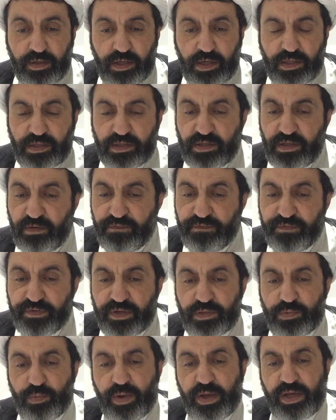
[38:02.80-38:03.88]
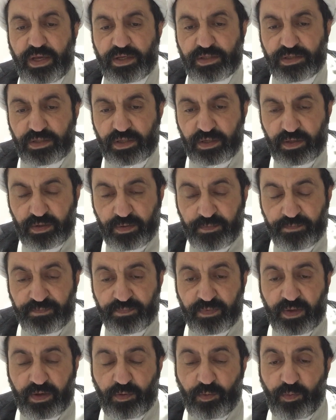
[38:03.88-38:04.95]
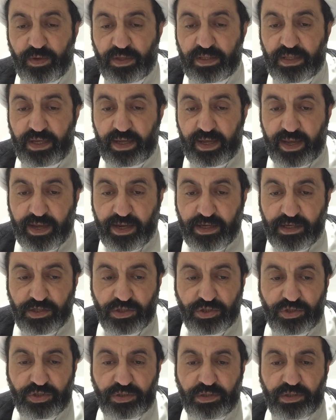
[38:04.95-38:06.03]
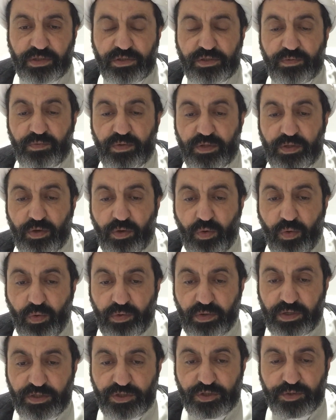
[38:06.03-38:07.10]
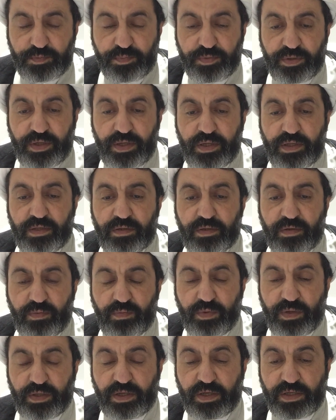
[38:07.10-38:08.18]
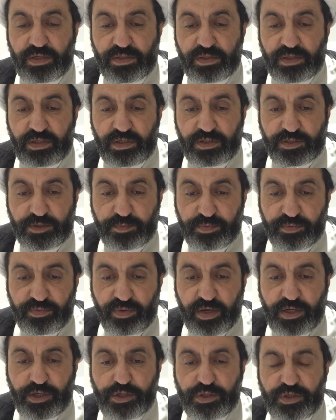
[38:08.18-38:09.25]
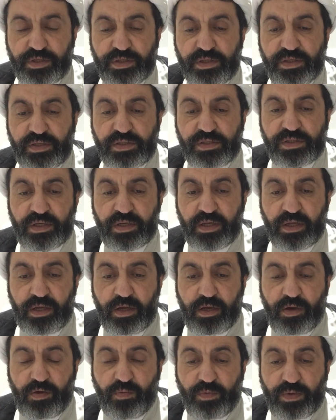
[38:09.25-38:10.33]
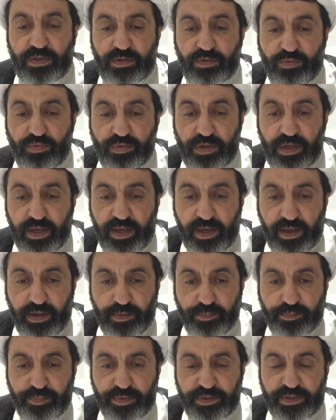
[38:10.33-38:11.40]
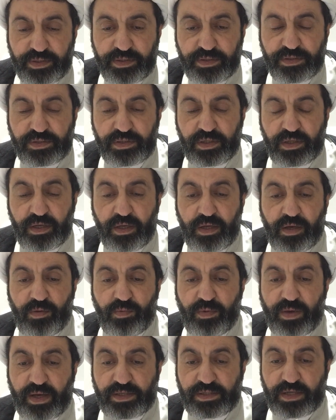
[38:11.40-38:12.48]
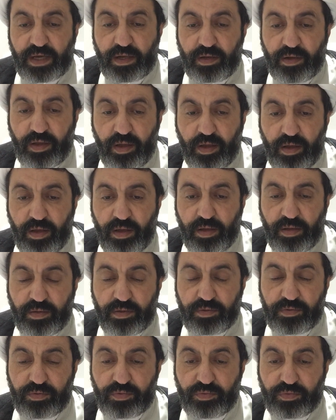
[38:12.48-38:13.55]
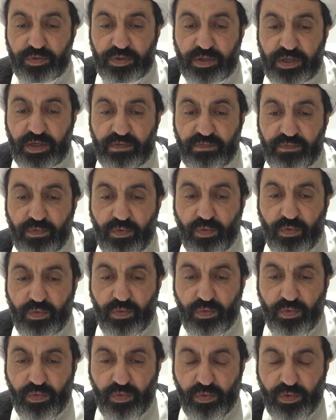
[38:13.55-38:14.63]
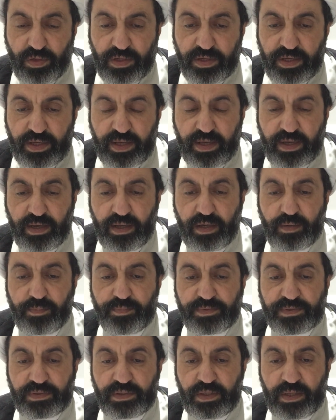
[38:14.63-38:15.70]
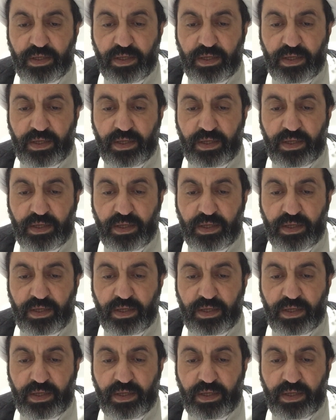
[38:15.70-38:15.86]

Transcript: in different ways with the angels, with the Holy Spirit, with His inspirations, with good helpers. We ask Allah to give all the helps